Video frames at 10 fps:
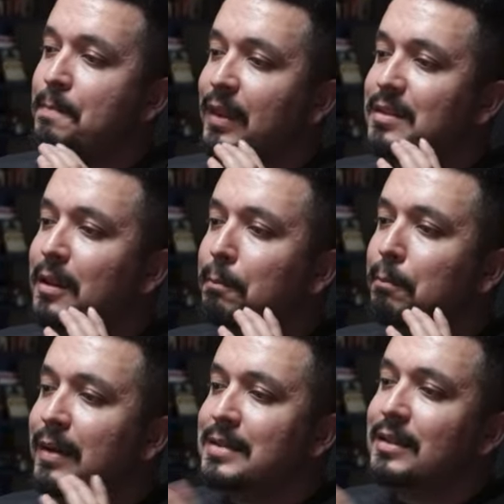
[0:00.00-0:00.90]
The
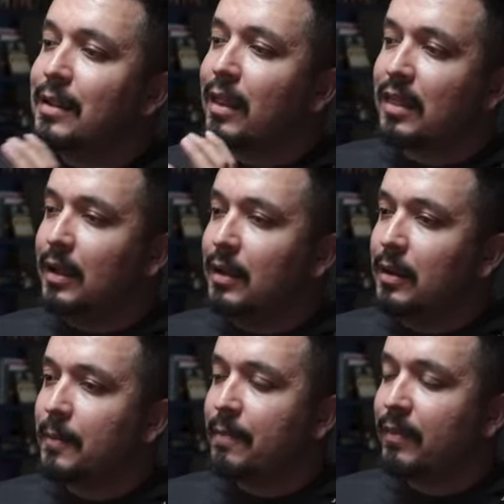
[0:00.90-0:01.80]
best thing
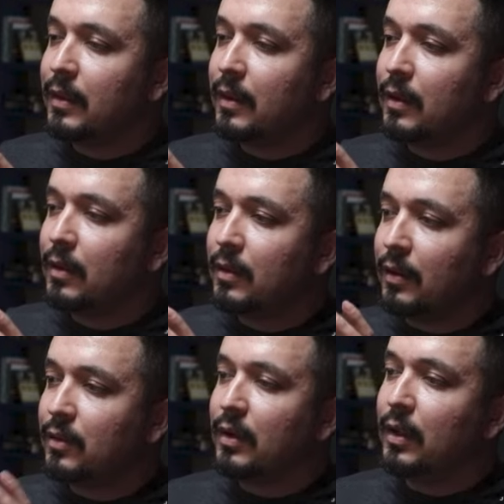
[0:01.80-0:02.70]

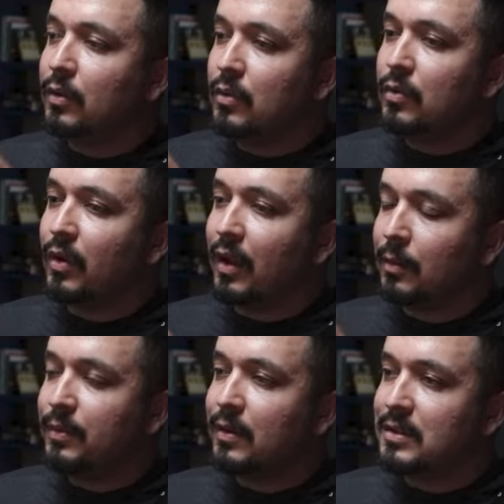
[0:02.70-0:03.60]
that you can do to
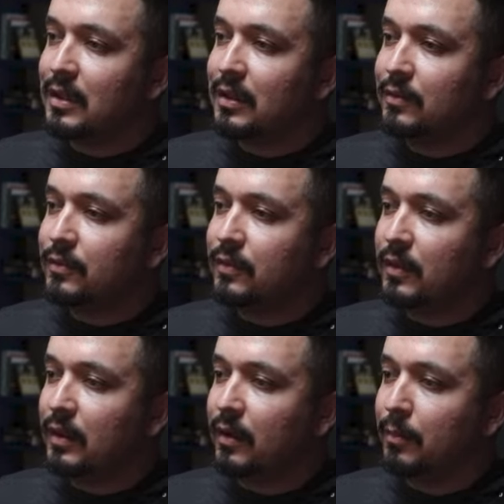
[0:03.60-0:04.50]
help yourself
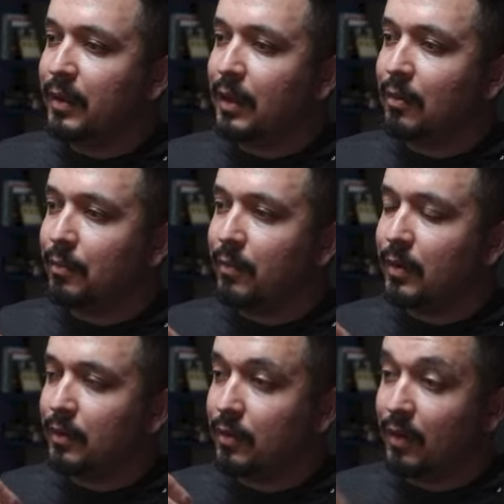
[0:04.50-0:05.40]
become
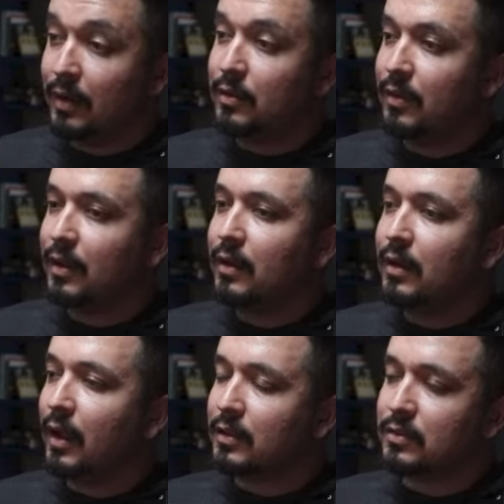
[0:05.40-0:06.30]
a great
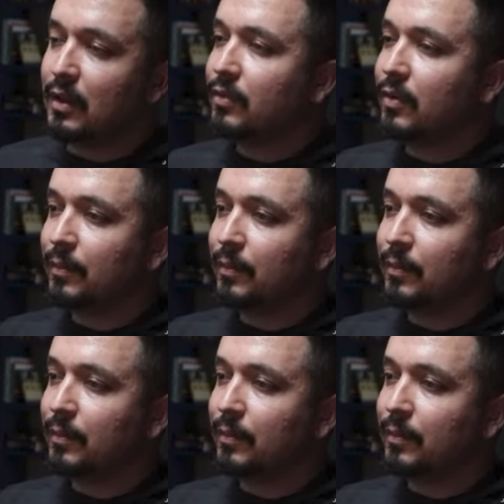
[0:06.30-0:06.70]
trader, aside from